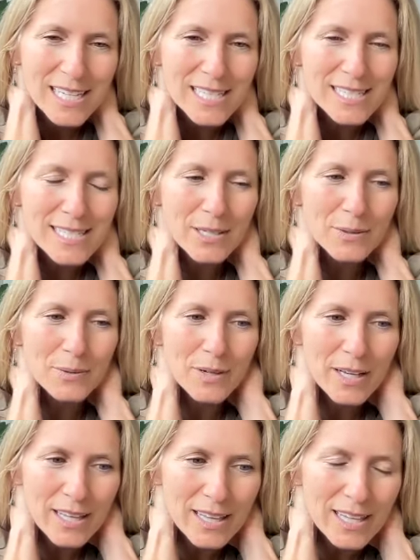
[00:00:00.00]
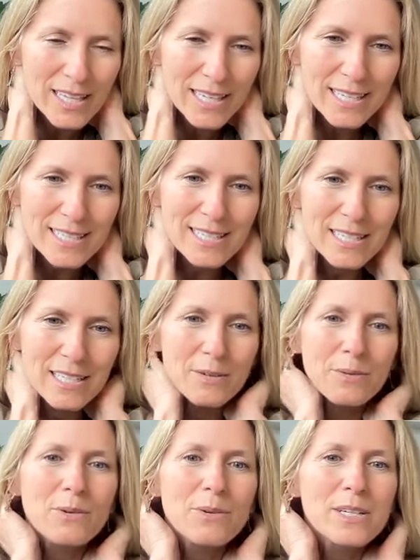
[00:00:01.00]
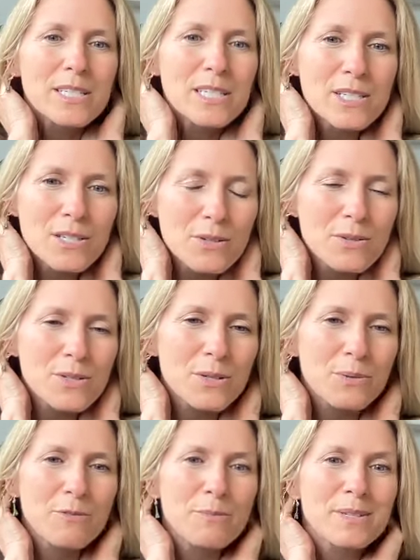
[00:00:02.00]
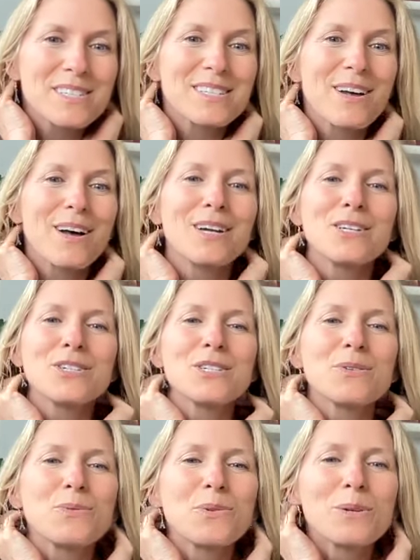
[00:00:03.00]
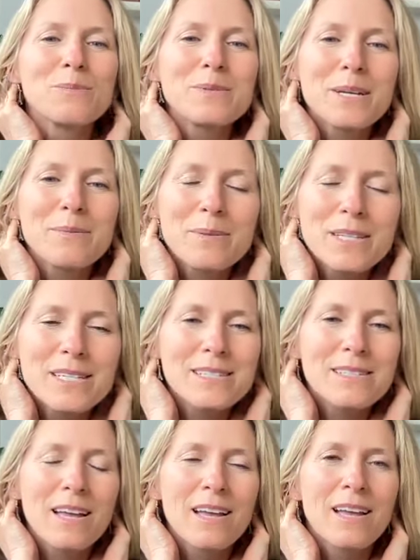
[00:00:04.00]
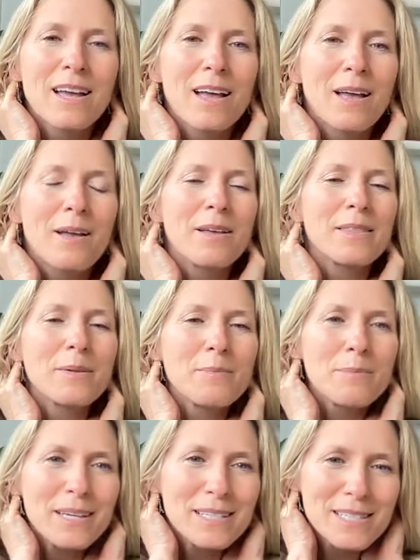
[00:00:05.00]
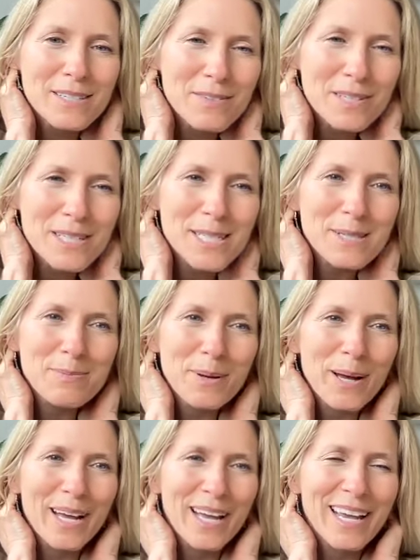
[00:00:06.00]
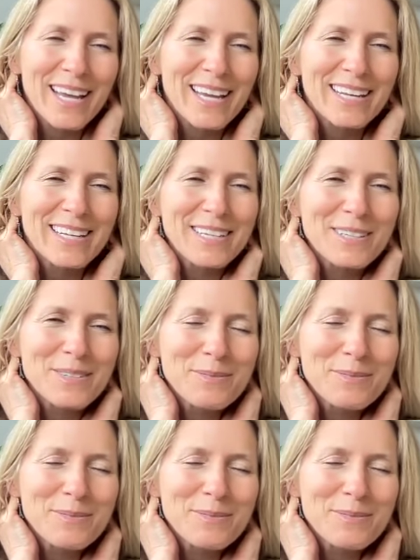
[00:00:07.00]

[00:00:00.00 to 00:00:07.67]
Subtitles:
So the next thing that we're going to do, so we've massaged and warmed up the base of the spine.